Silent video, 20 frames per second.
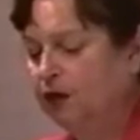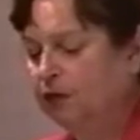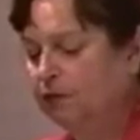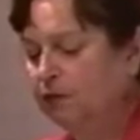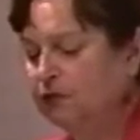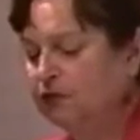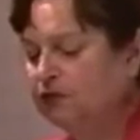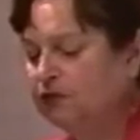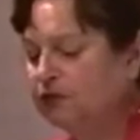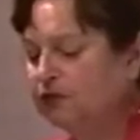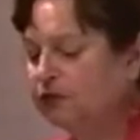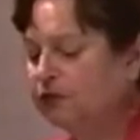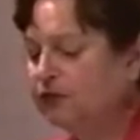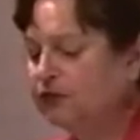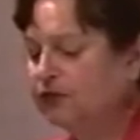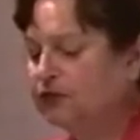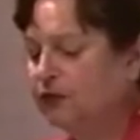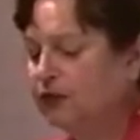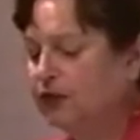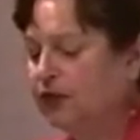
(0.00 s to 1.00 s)
Most lunar
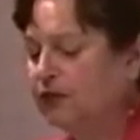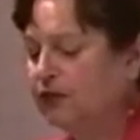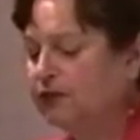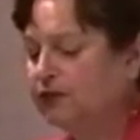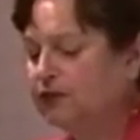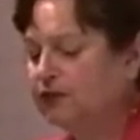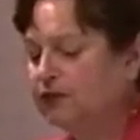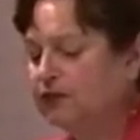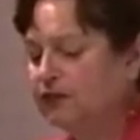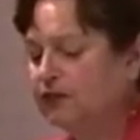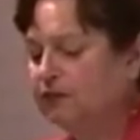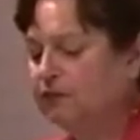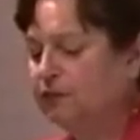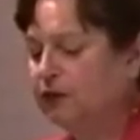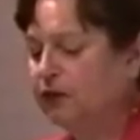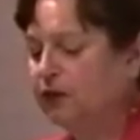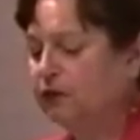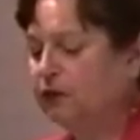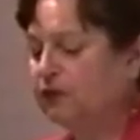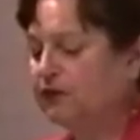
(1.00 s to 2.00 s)
soil consists of
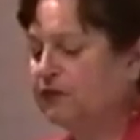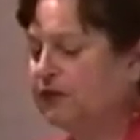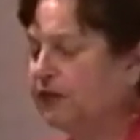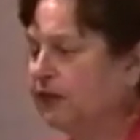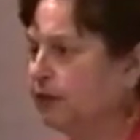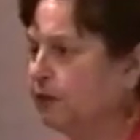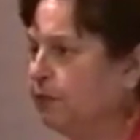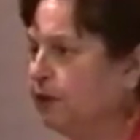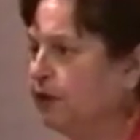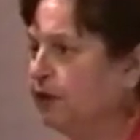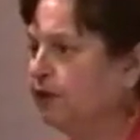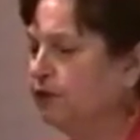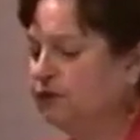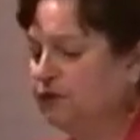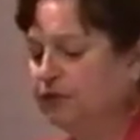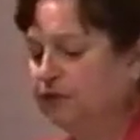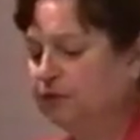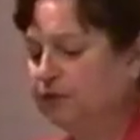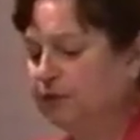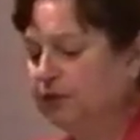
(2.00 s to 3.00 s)
minerals that can be
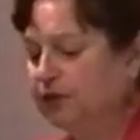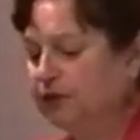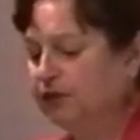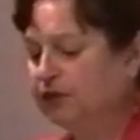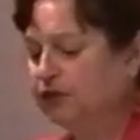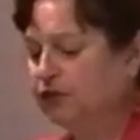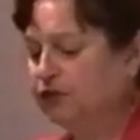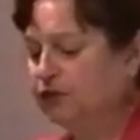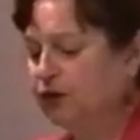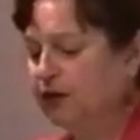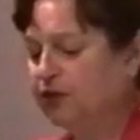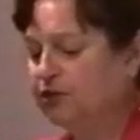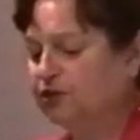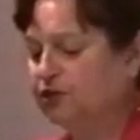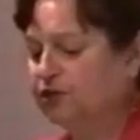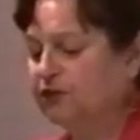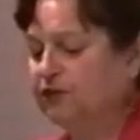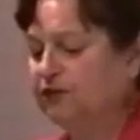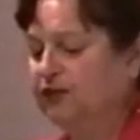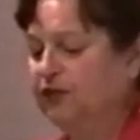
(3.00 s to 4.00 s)
used in building
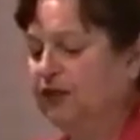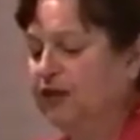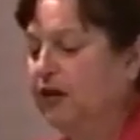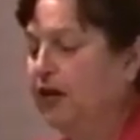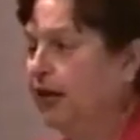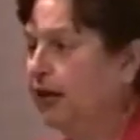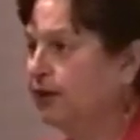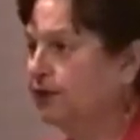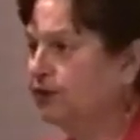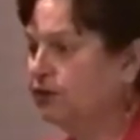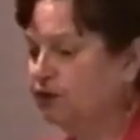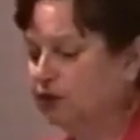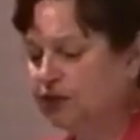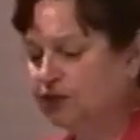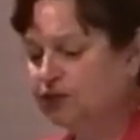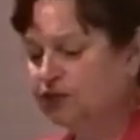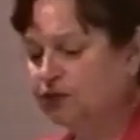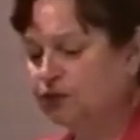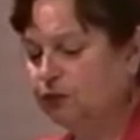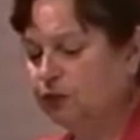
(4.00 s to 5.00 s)
structures, and
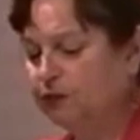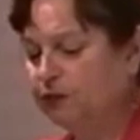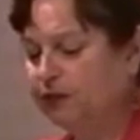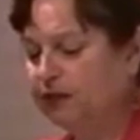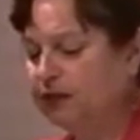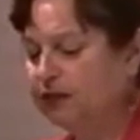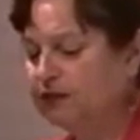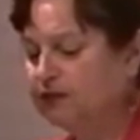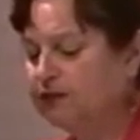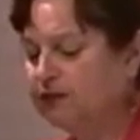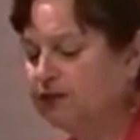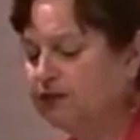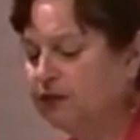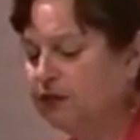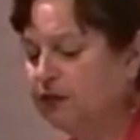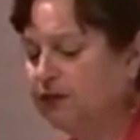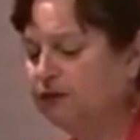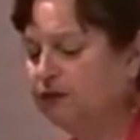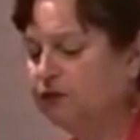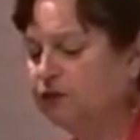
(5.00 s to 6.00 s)
structures will be
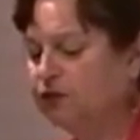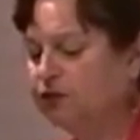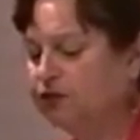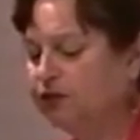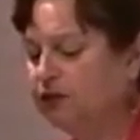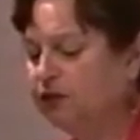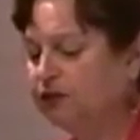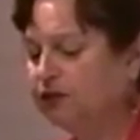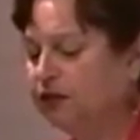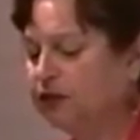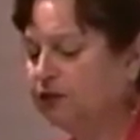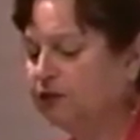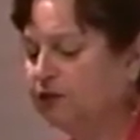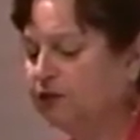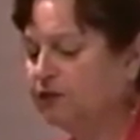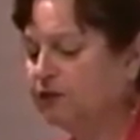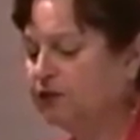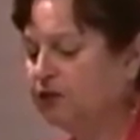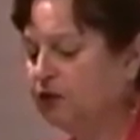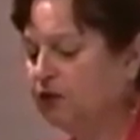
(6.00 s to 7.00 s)
necessary for shielding
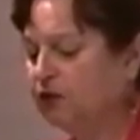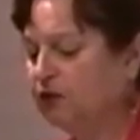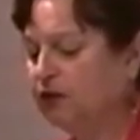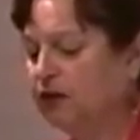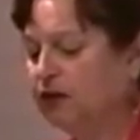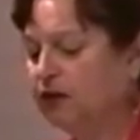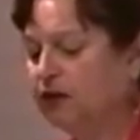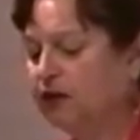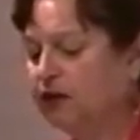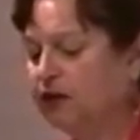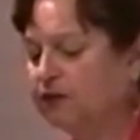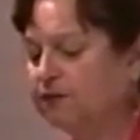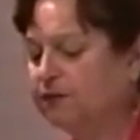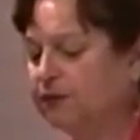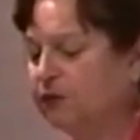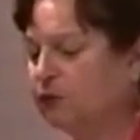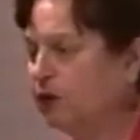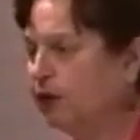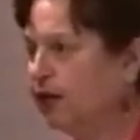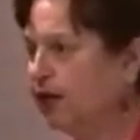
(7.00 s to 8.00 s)
from solar and
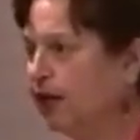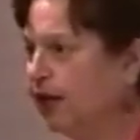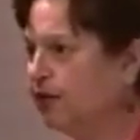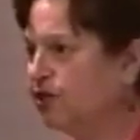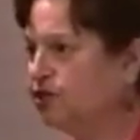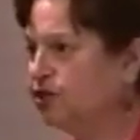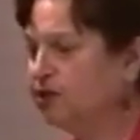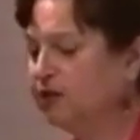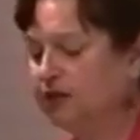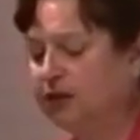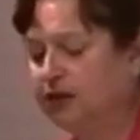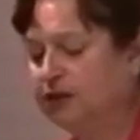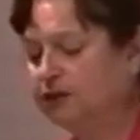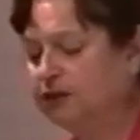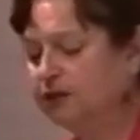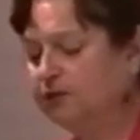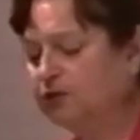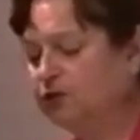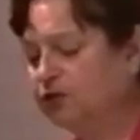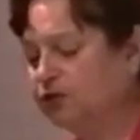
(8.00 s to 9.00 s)
cosmic radiation and
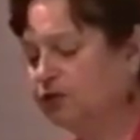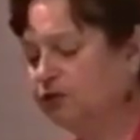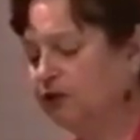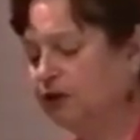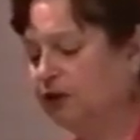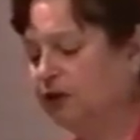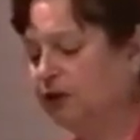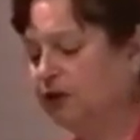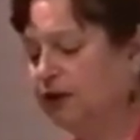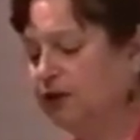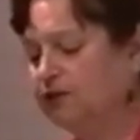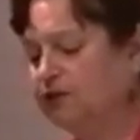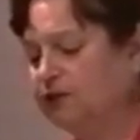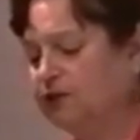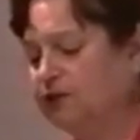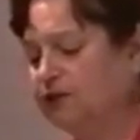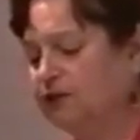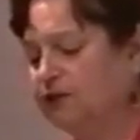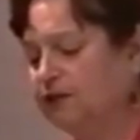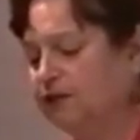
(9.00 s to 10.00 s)
temperature
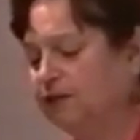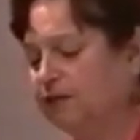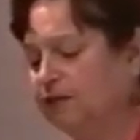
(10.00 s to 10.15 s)
variations.